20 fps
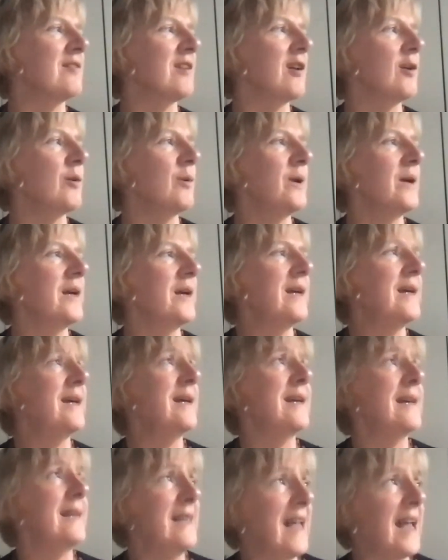So
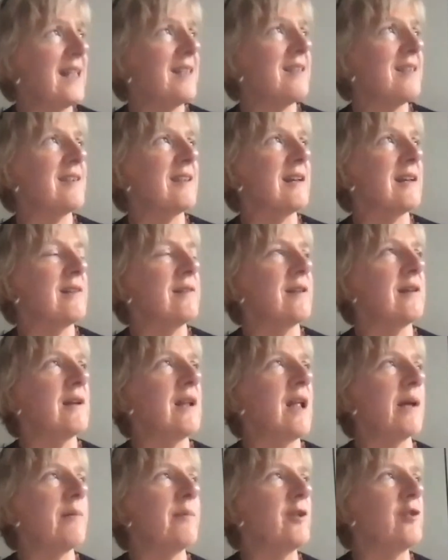yes, the, the,
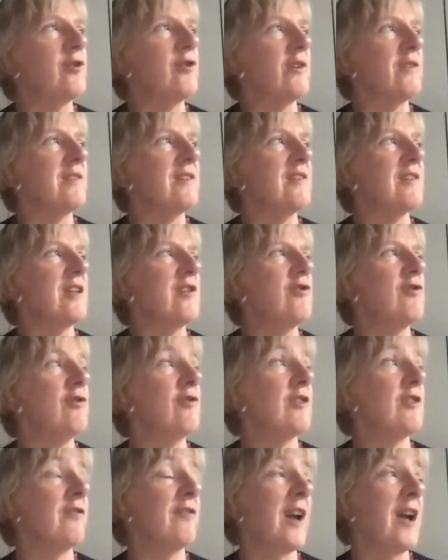climate justice
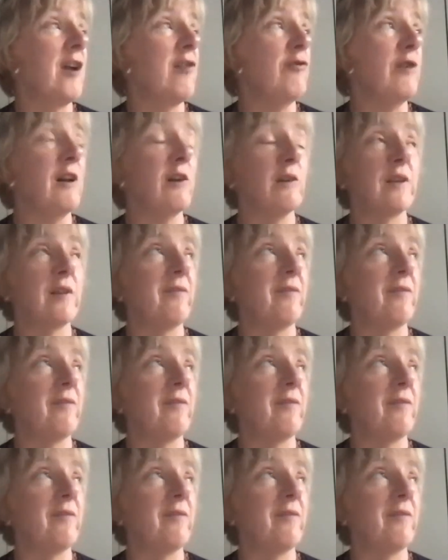issues are very real.